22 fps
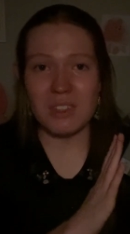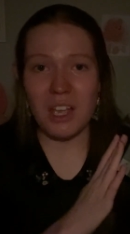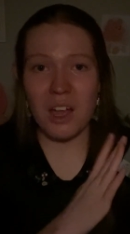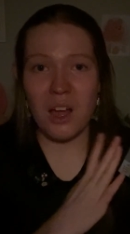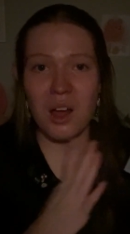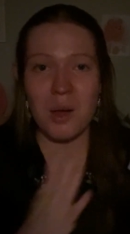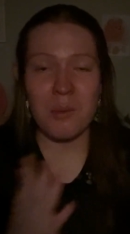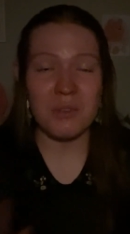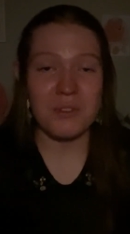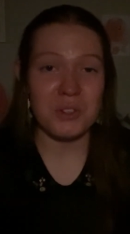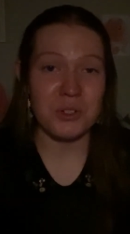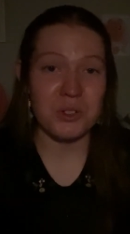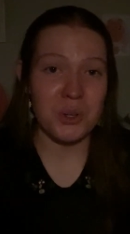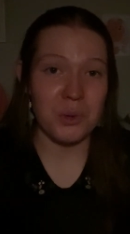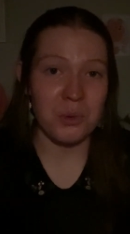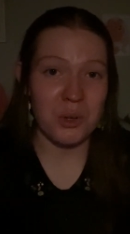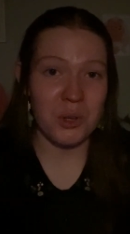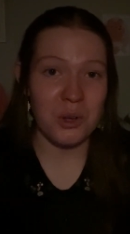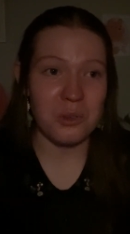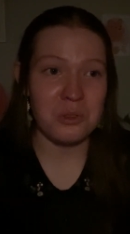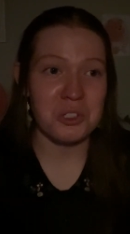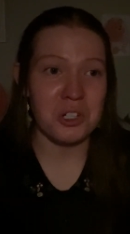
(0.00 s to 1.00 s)
If you don't
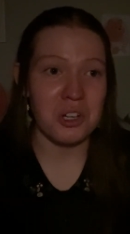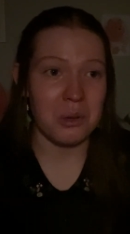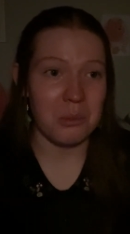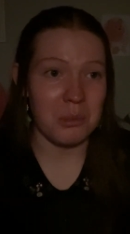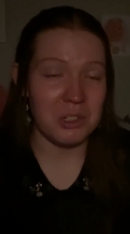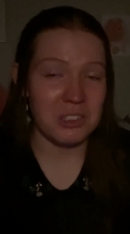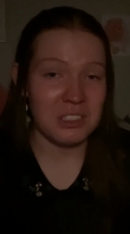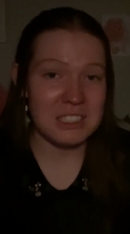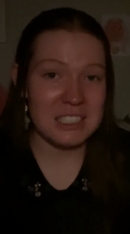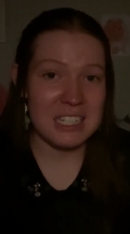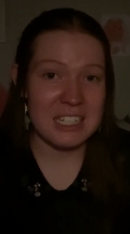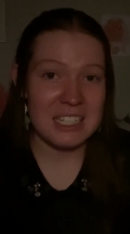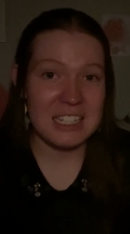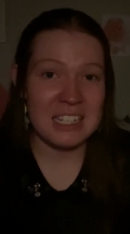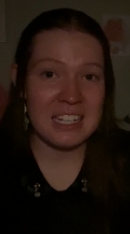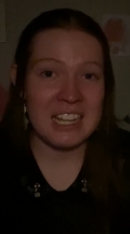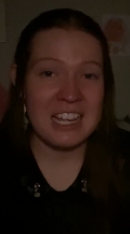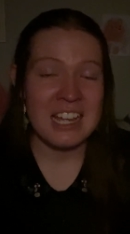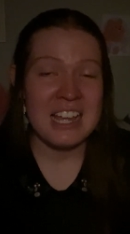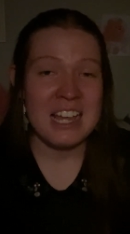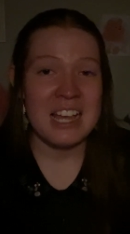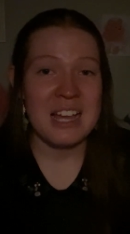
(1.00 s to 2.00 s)
know, John Milton
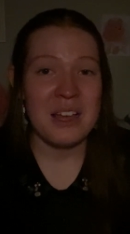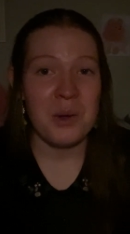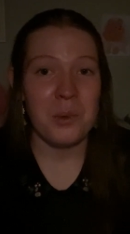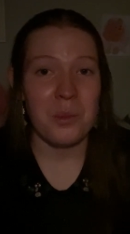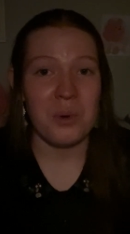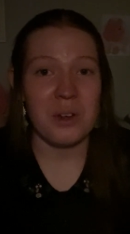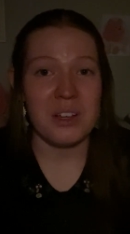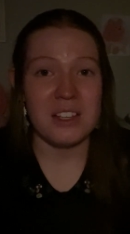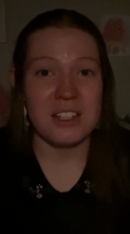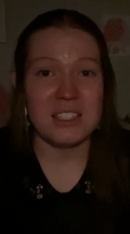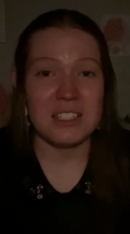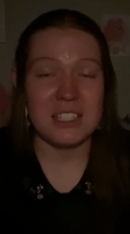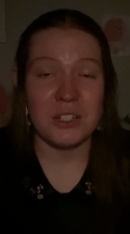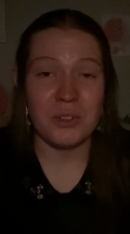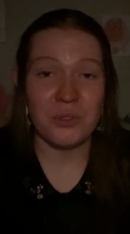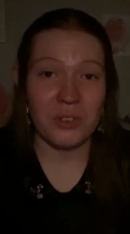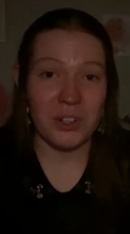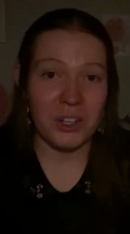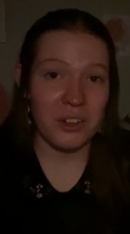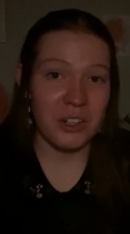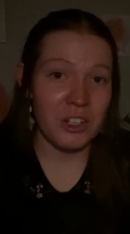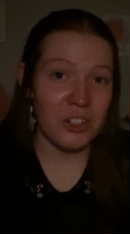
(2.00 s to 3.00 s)
was a
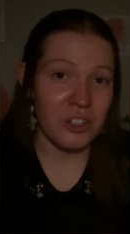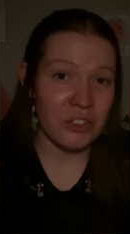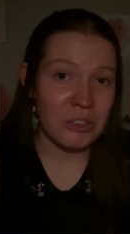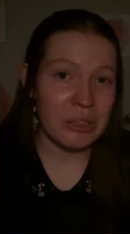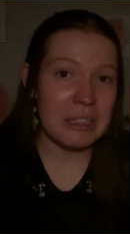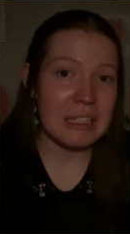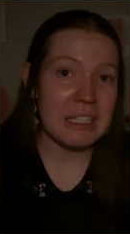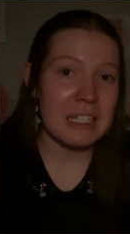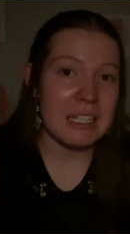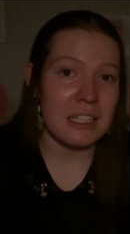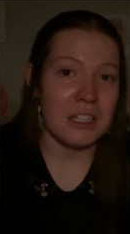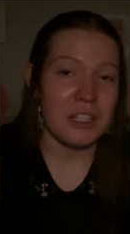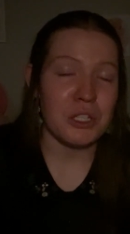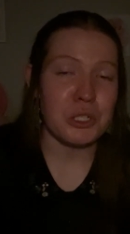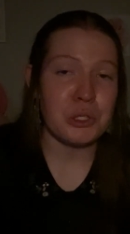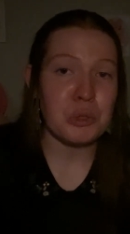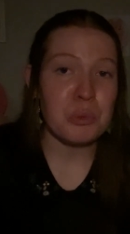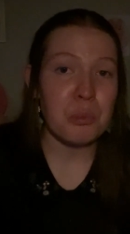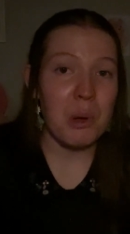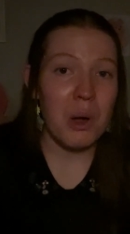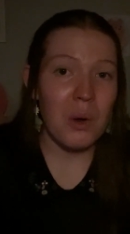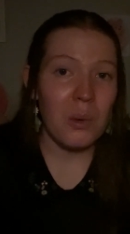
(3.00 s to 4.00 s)
very early
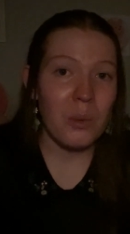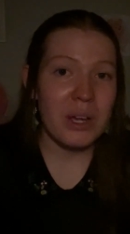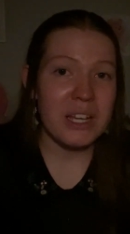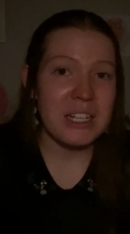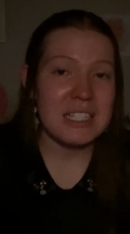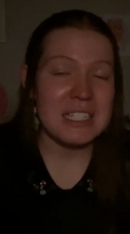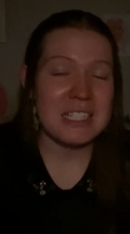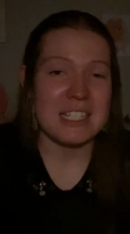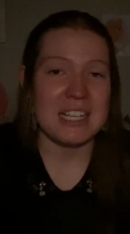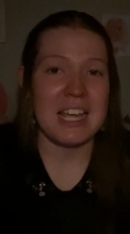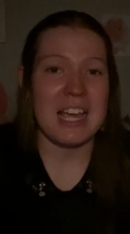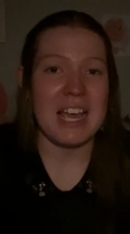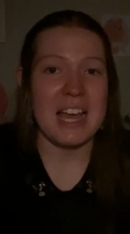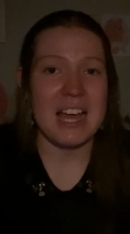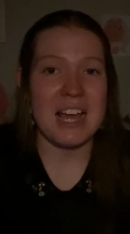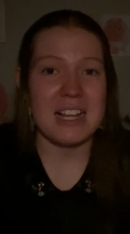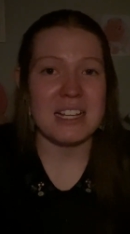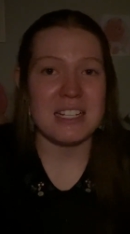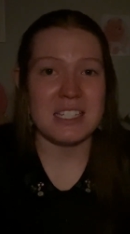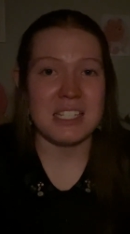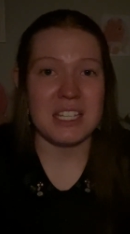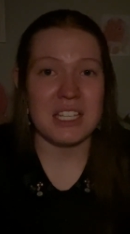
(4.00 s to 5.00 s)
English poet,
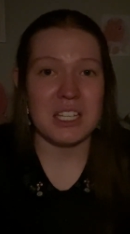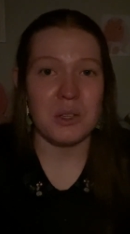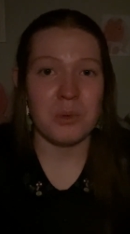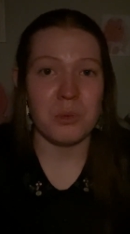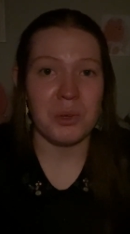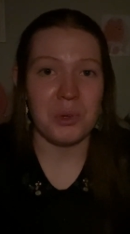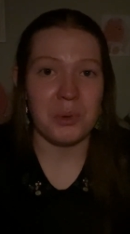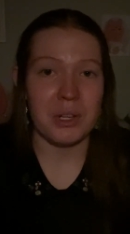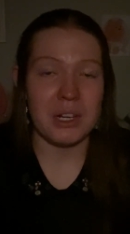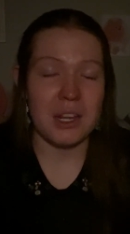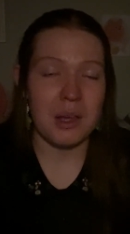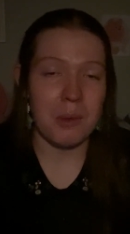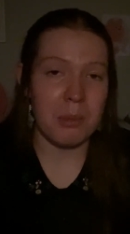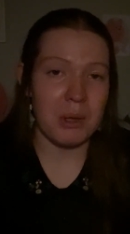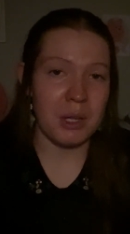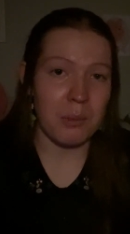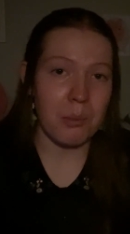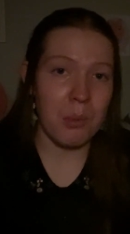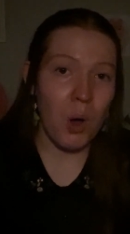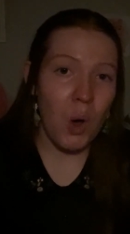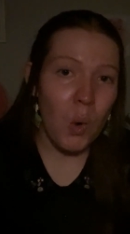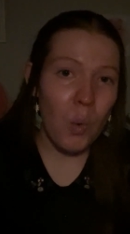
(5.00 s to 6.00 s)
and he wrote an
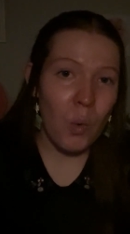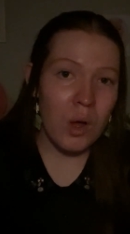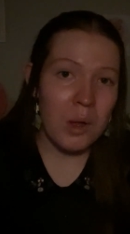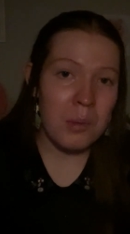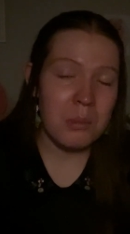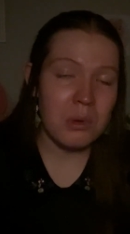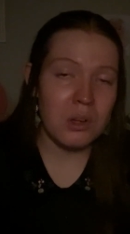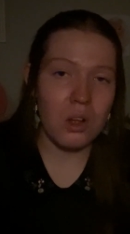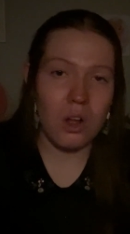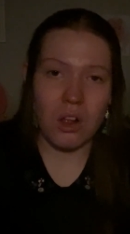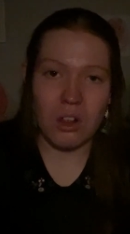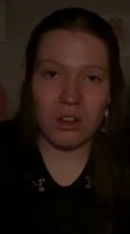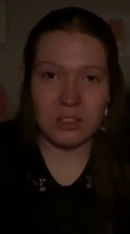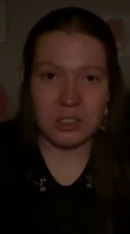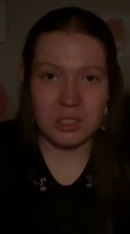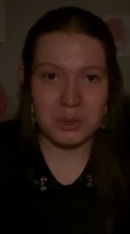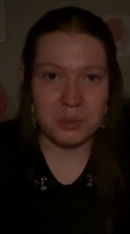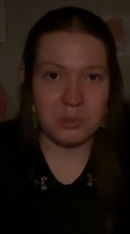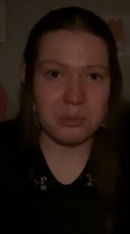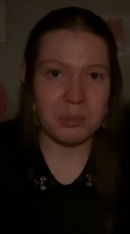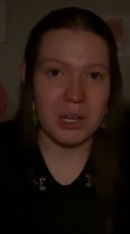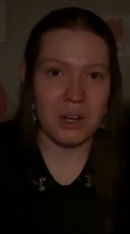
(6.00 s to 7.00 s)
epic poem called
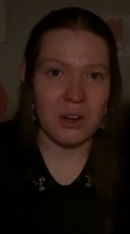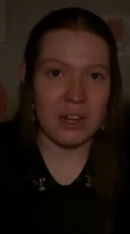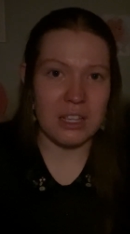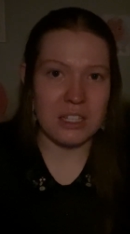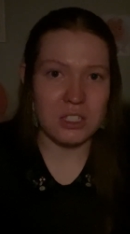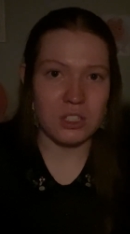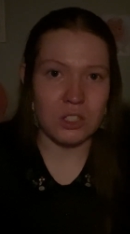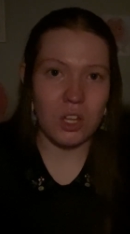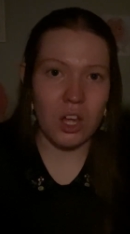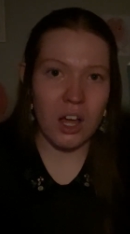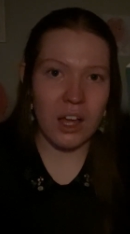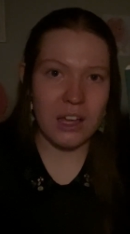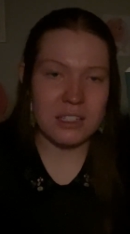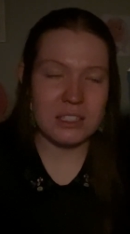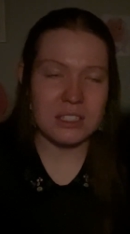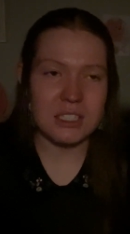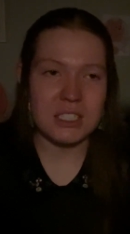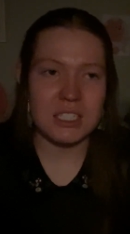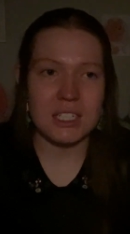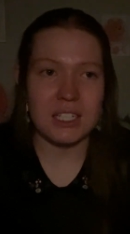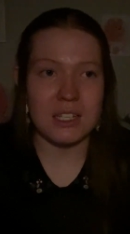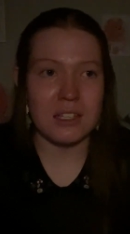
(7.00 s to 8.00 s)
Paradise
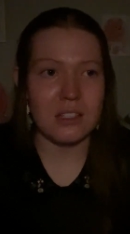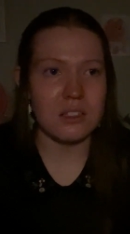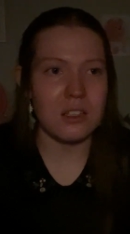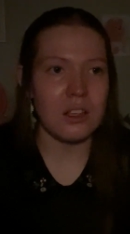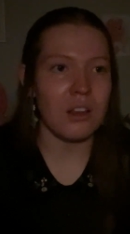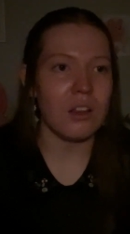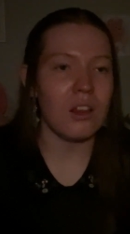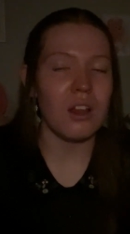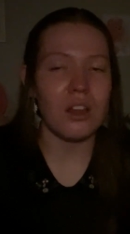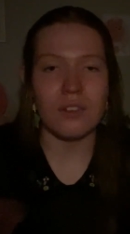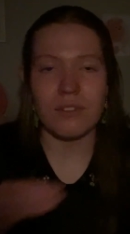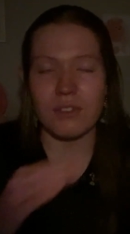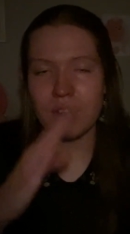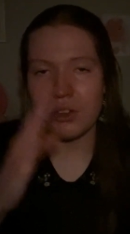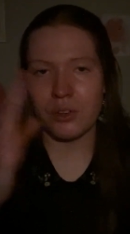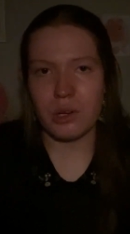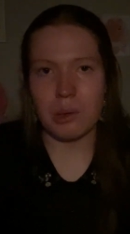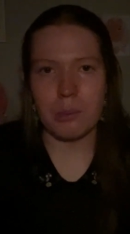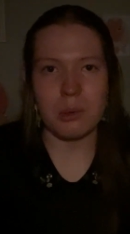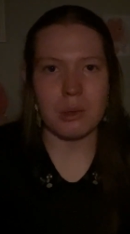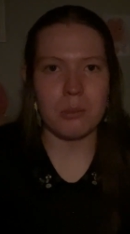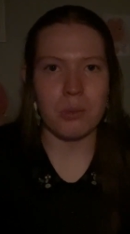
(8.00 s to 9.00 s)
Lost. He has a lot of other
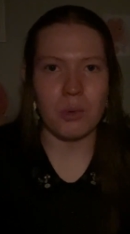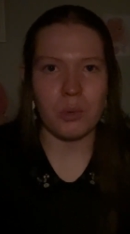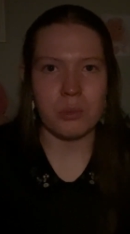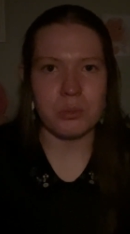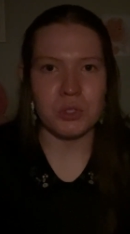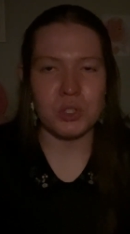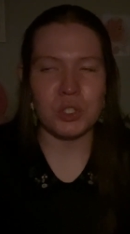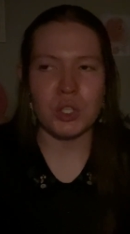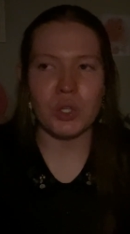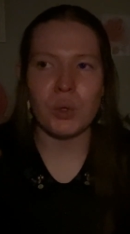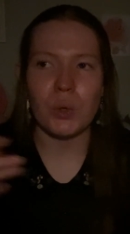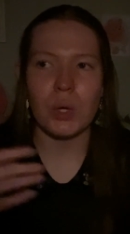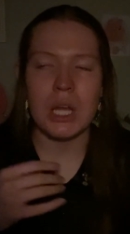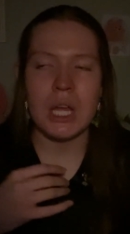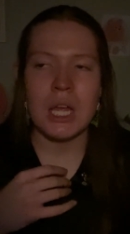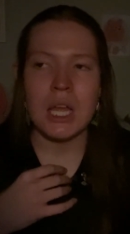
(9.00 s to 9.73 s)
epic poems too,